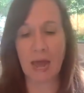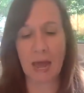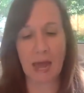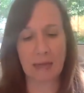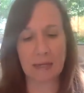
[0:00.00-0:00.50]

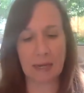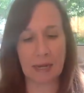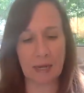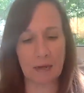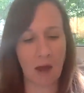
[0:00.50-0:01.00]
and
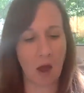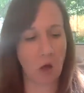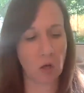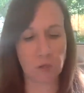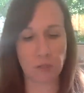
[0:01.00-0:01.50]
it
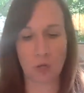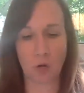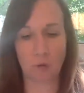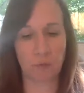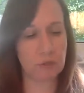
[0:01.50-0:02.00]

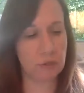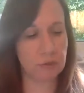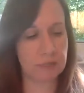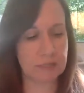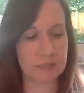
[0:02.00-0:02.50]
also
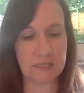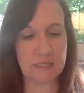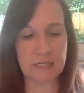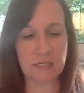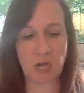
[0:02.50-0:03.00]
reduces the
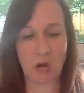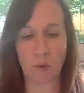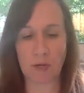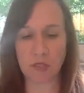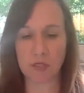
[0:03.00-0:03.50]

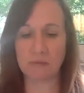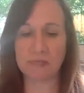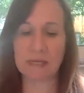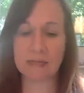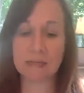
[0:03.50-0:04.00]
degeneration of
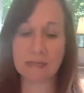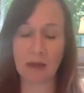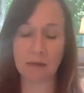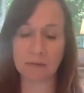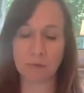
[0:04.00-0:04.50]
skin
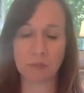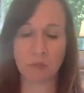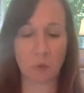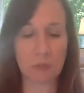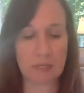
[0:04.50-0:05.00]
cells,
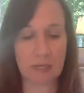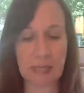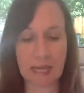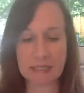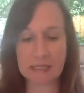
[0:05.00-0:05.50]
restores
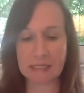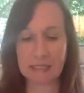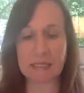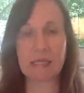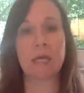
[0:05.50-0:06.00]

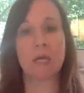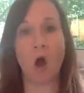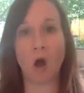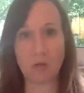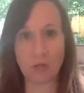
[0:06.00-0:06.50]
elasticity. It can
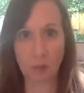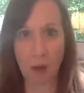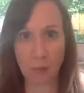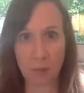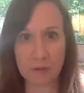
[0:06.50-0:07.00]
also
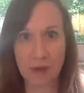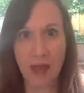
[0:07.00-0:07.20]
help with